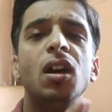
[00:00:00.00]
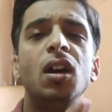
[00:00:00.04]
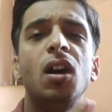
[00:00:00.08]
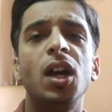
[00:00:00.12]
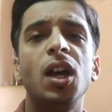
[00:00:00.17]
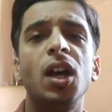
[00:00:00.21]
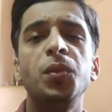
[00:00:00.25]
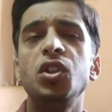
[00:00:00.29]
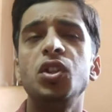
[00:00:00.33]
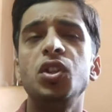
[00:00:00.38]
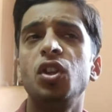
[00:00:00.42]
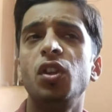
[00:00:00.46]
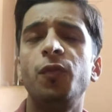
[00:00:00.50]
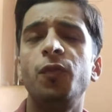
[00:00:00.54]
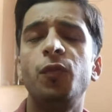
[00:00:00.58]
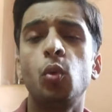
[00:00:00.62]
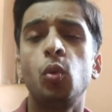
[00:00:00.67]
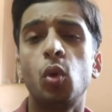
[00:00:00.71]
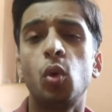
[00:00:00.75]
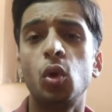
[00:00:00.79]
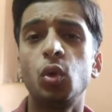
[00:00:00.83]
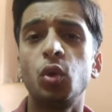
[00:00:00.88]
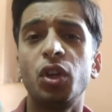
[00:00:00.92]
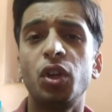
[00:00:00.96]
I mean, if
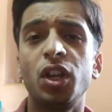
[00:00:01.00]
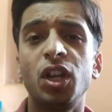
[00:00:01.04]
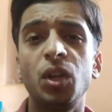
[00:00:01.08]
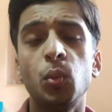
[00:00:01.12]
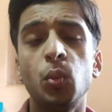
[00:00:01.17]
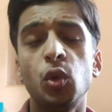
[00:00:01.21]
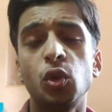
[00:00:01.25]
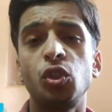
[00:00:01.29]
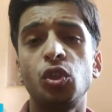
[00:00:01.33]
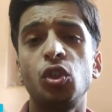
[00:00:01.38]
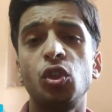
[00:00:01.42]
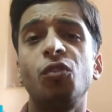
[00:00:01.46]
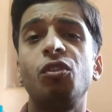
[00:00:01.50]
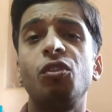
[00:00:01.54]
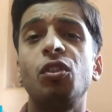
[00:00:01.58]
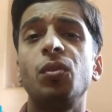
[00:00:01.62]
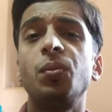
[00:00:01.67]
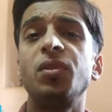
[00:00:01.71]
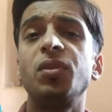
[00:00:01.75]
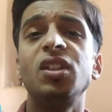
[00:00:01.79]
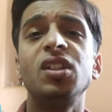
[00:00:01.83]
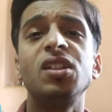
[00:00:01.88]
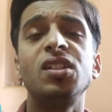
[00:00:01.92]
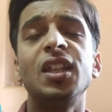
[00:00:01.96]
you want to get most out
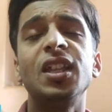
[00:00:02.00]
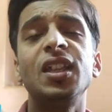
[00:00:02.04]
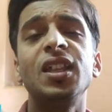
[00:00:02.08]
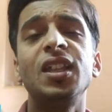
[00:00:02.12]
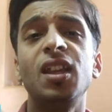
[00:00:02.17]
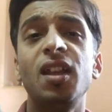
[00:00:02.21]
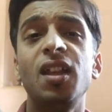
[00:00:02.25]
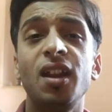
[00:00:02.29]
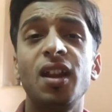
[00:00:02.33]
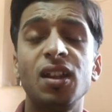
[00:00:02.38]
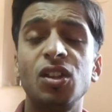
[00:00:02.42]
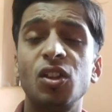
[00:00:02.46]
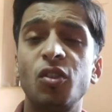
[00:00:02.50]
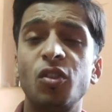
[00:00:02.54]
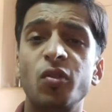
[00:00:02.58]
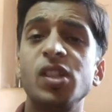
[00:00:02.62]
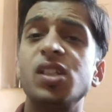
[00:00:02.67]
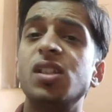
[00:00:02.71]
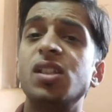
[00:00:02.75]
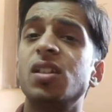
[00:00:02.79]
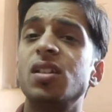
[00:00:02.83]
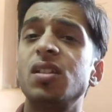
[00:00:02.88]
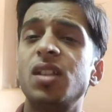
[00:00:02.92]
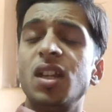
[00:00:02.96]
of this, then there are the
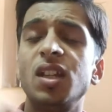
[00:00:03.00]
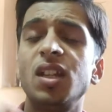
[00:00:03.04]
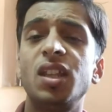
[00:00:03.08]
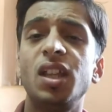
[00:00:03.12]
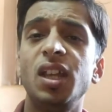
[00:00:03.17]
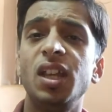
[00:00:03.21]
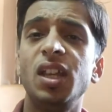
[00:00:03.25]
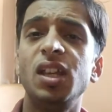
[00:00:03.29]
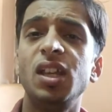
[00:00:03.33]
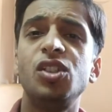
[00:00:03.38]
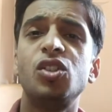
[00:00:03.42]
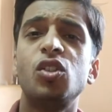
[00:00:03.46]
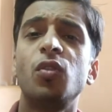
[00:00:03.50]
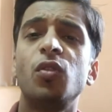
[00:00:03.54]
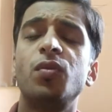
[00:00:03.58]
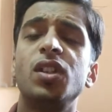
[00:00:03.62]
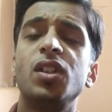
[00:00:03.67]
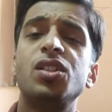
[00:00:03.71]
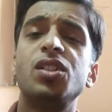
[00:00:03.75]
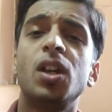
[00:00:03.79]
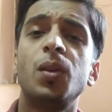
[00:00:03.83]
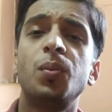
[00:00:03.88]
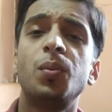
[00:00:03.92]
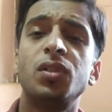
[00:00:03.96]
questions at the each of
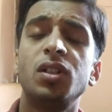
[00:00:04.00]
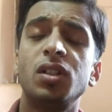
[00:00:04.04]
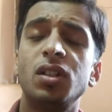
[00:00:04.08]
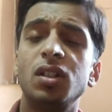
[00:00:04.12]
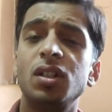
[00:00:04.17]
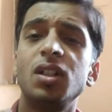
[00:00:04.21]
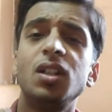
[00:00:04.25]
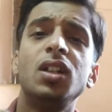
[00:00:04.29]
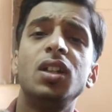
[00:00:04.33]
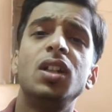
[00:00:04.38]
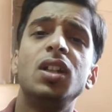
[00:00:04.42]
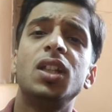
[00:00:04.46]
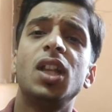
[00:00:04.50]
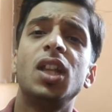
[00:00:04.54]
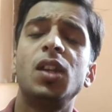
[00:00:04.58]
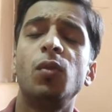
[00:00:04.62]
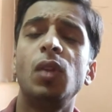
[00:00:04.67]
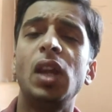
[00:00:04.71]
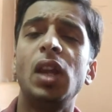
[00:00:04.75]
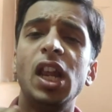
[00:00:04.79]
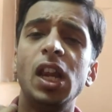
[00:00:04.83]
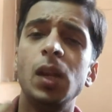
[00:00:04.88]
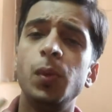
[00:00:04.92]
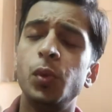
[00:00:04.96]
the chapter that
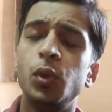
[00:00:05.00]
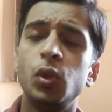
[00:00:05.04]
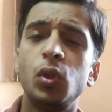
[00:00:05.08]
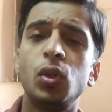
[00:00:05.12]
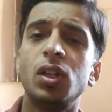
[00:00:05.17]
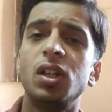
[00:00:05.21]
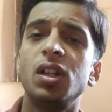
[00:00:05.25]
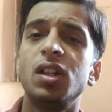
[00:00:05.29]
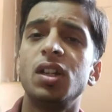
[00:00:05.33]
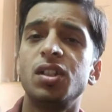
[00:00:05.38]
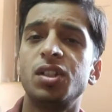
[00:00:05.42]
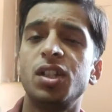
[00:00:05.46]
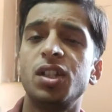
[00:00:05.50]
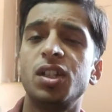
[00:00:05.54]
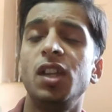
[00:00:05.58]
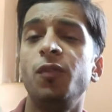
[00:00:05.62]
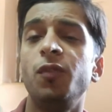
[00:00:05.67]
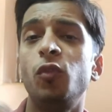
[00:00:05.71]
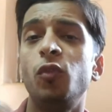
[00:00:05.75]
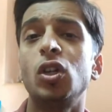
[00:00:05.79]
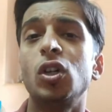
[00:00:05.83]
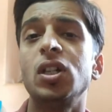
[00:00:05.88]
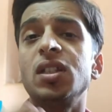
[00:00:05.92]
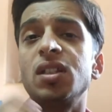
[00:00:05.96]
will help you to understand.
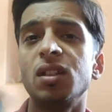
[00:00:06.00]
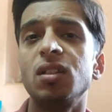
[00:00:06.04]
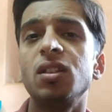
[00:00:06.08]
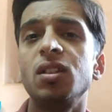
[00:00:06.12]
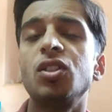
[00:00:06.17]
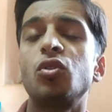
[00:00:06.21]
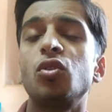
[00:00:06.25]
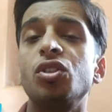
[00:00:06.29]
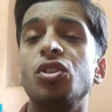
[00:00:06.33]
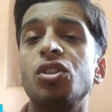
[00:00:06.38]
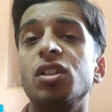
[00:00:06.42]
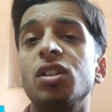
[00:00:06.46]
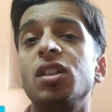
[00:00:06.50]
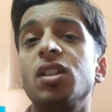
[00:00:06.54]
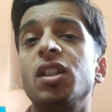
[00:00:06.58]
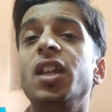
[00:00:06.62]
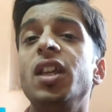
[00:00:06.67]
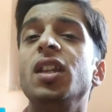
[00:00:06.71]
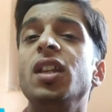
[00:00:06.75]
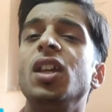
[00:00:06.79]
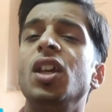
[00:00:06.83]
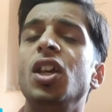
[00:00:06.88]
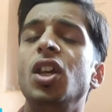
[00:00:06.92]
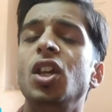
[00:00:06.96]
If you answer this question,
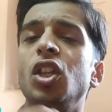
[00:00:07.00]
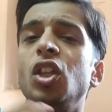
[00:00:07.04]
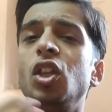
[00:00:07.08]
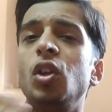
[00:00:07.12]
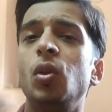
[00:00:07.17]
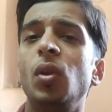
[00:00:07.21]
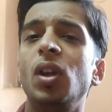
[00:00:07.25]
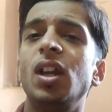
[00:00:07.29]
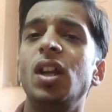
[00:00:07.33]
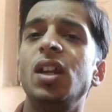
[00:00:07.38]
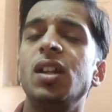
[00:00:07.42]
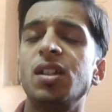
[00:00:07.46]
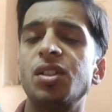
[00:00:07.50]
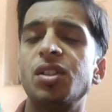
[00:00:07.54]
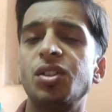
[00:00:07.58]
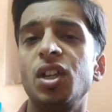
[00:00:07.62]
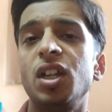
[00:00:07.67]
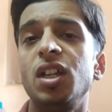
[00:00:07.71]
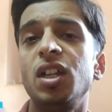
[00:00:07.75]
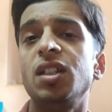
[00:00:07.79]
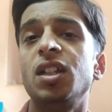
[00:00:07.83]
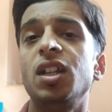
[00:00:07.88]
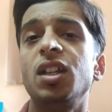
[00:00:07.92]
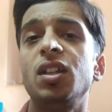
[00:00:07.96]
then you will
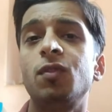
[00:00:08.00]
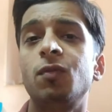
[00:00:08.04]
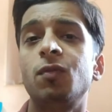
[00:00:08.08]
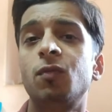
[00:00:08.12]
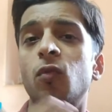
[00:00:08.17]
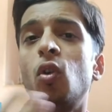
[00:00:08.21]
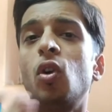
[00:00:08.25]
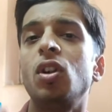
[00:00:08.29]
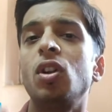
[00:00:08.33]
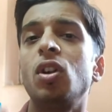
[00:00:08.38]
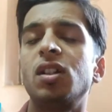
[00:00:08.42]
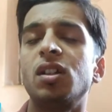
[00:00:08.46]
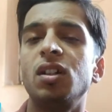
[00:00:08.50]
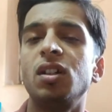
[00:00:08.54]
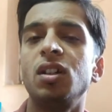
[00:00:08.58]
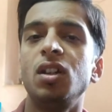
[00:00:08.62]
understand that what,